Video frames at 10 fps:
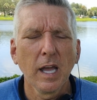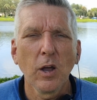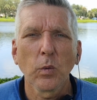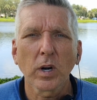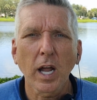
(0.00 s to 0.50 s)

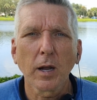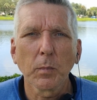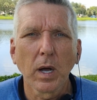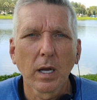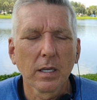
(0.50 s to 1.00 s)
When I'm
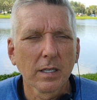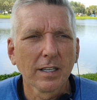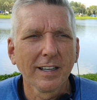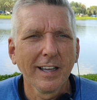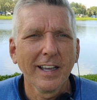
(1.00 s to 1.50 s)

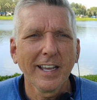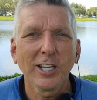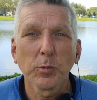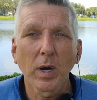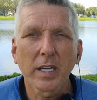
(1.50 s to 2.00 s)

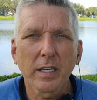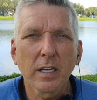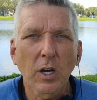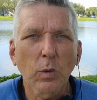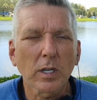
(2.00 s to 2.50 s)
in my
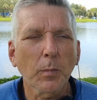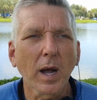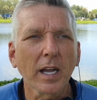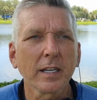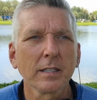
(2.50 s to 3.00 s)
egoic
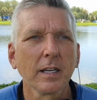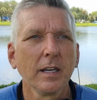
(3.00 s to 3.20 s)
mind,